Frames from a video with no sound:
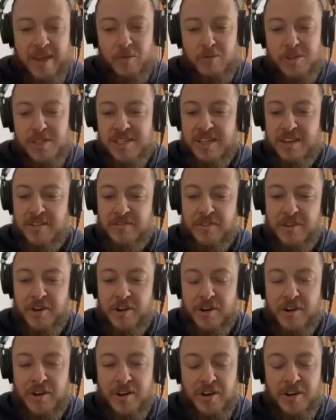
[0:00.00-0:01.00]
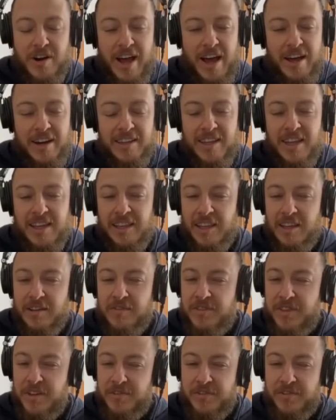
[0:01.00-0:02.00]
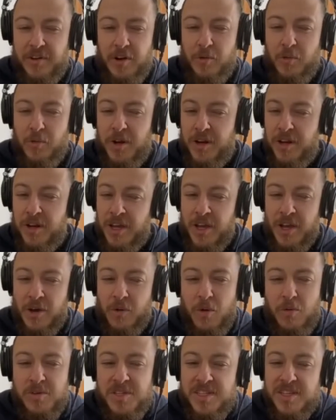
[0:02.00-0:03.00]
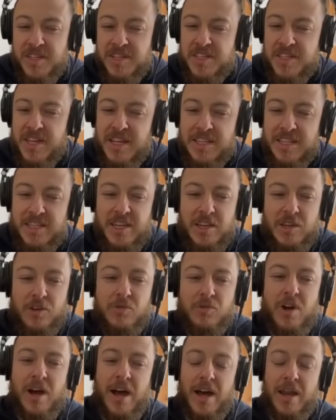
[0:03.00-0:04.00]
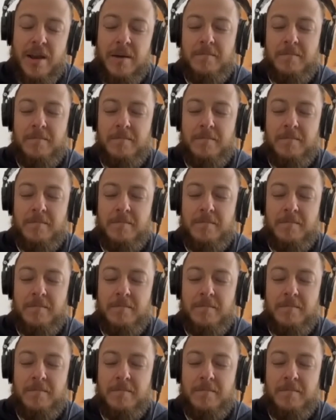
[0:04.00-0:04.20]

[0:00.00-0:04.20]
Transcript: was different, or how did they live different, or what was the sense that you got?